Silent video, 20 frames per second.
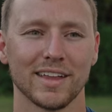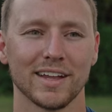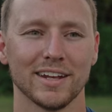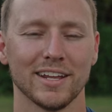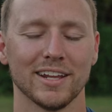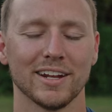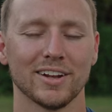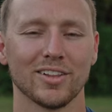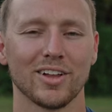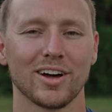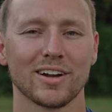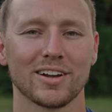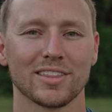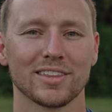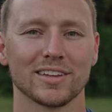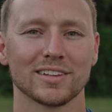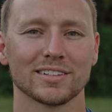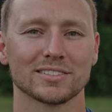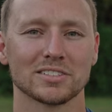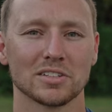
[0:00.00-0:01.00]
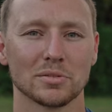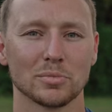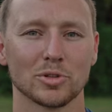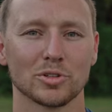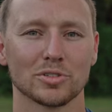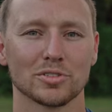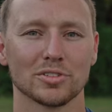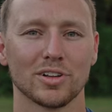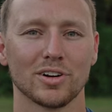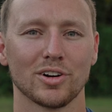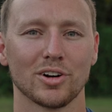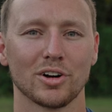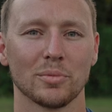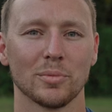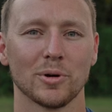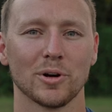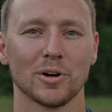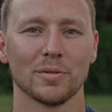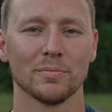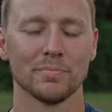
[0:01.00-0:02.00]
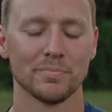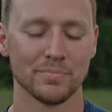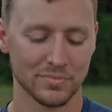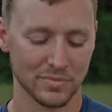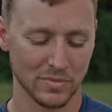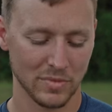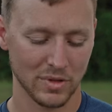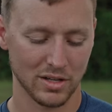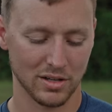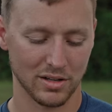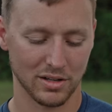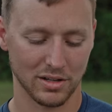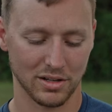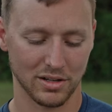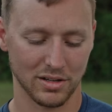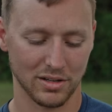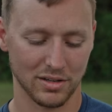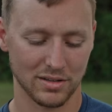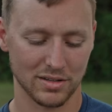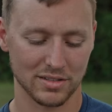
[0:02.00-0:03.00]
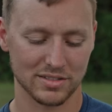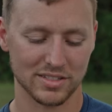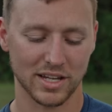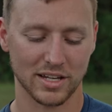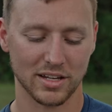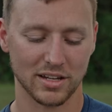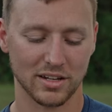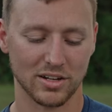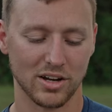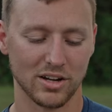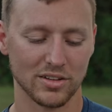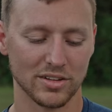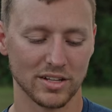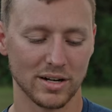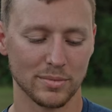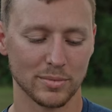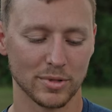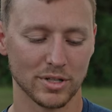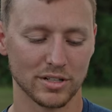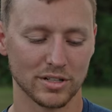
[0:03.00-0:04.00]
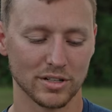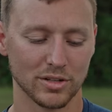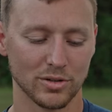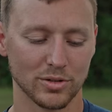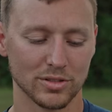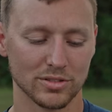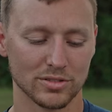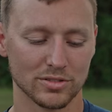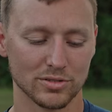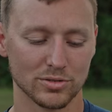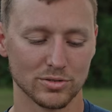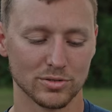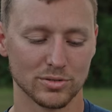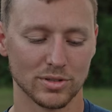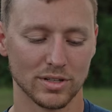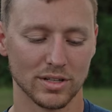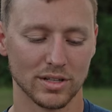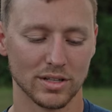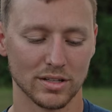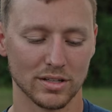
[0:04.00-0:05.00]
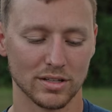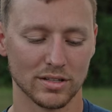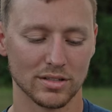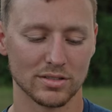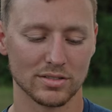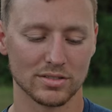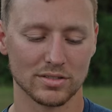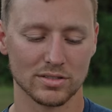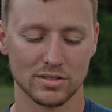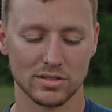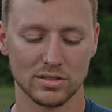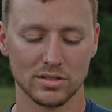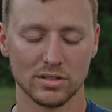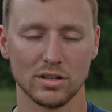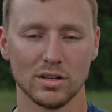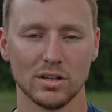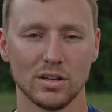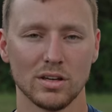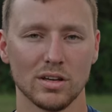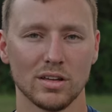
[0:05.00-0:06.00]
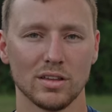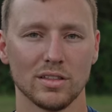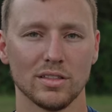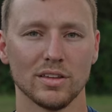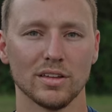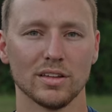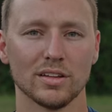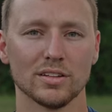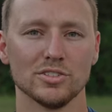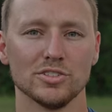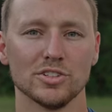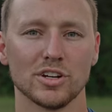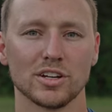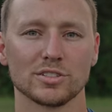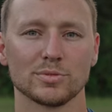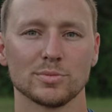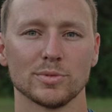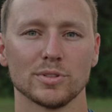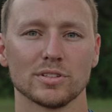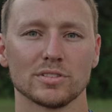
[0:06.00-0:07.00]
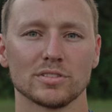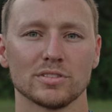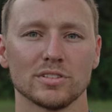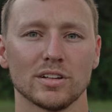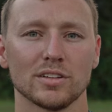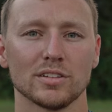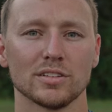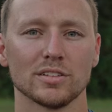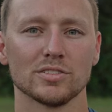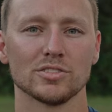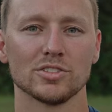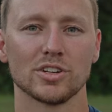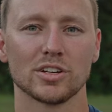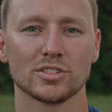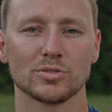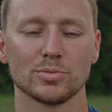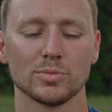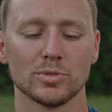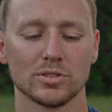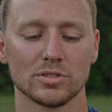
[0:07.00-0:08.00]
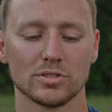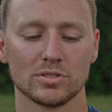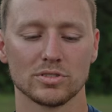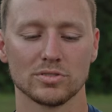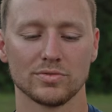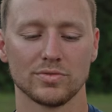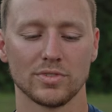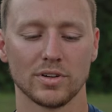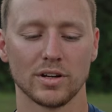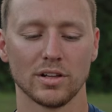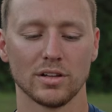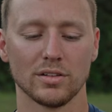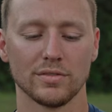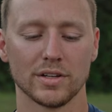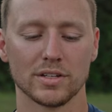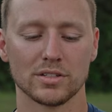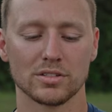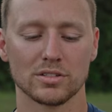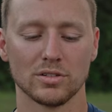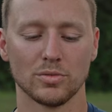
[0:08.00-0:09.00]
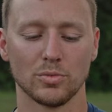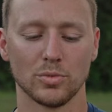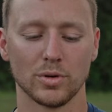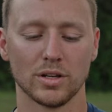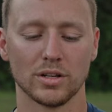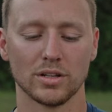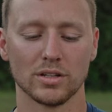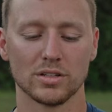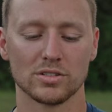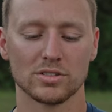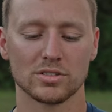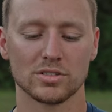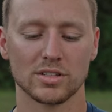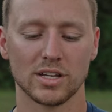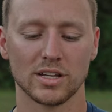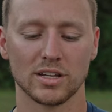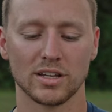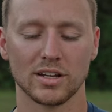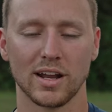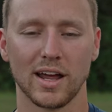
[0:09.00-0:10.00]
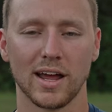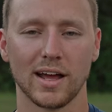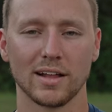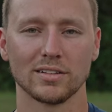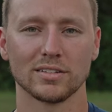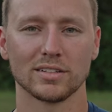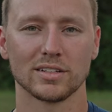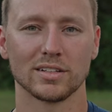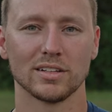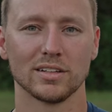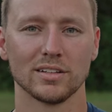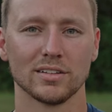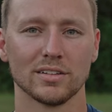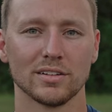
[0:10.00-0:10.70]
they did a lot of things similar to the RMR. Uh, the second con that I'm going to go into is the adjustments. Now the adjustments for elevation and windage take an Allen key.